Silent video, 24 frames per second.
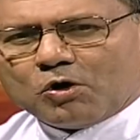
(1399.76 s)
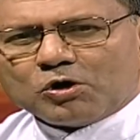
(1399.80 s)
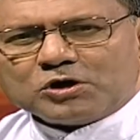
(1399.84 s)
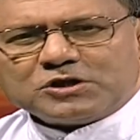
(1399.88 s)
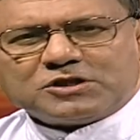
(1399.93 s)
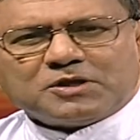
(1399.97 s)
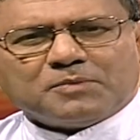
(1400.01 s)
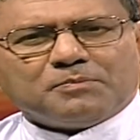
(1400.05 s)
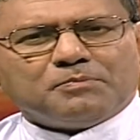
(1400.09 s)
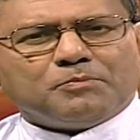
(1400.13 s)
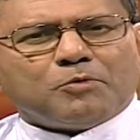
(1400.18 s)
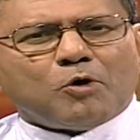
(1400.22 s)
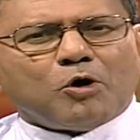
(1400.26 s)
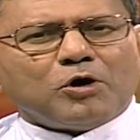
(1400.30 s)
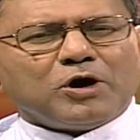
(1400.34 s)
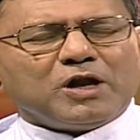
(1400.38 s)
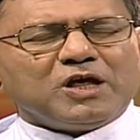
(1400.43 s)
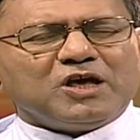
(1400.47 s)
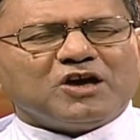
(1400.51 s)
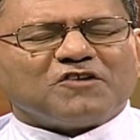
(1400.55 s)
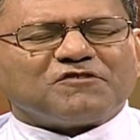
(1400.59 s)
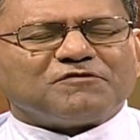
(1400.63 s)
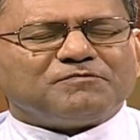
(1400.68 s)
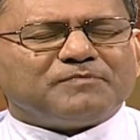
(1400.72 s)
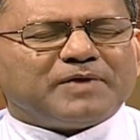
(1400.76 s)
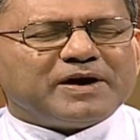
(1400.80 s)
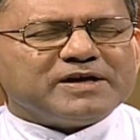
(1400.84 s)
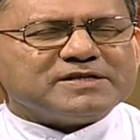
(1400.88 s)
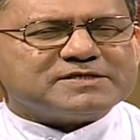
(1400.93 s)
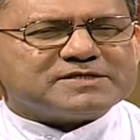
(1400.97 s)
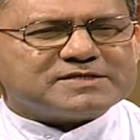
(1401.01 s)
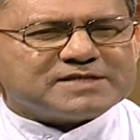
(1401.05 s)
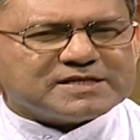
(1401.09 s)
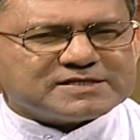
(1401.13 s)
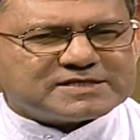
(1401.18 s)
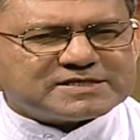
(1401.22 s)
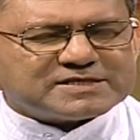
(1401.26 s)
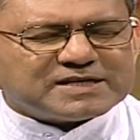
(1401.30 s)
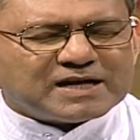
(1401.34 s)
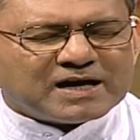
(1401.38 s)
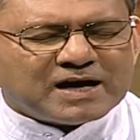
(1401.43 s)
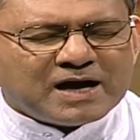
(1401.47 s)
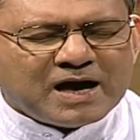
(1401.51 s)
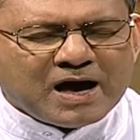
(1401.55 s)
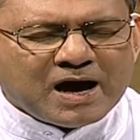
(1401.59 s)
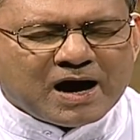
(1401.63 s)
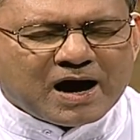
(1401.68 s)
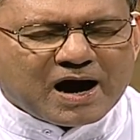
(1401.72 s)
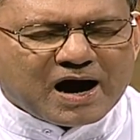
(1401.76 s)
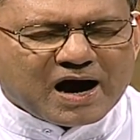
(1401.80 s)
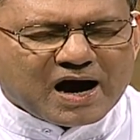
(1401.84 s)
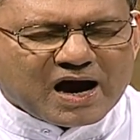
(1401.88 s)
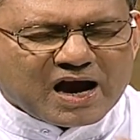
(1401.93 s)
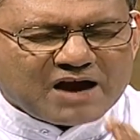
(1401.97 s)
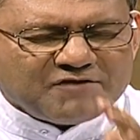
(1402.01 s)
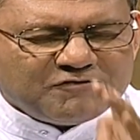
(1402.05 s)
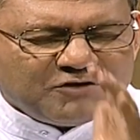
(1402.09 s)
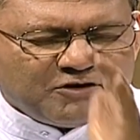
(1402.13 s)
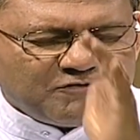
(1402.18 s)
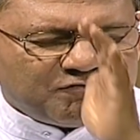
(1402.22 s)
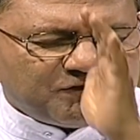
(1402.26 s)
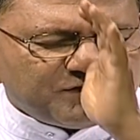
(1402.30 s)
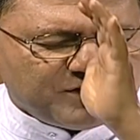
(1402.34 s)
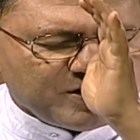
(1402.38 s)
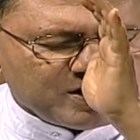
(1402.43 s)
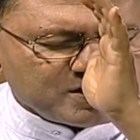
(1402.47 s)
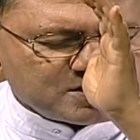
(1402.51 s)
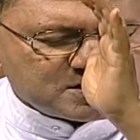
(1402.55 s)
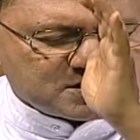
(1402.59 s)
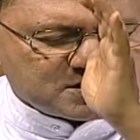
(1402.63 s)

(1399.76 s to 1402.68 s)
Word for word: on the body of my sister. I would feel